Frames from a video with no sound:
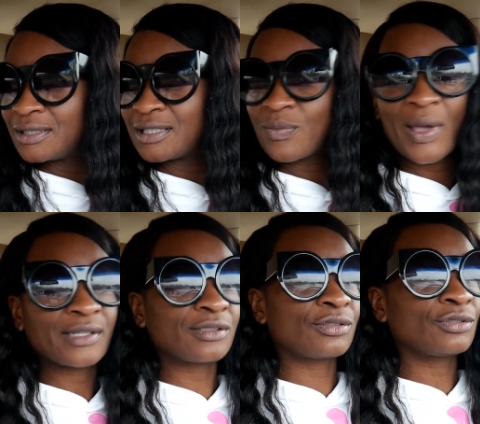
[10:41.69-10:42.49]
Just
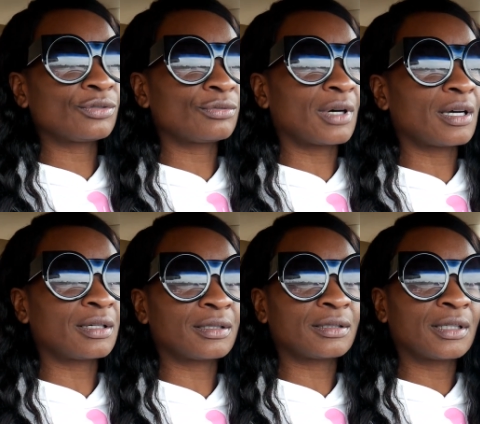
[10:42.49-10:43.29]
wait until you
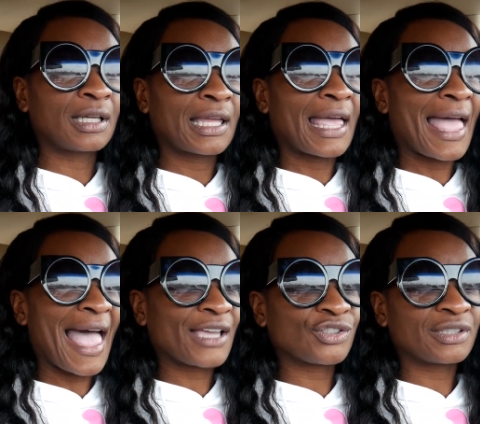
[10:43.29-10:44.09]

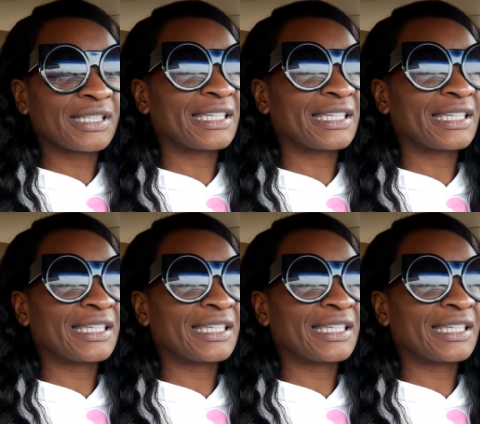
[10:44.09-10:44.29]
actually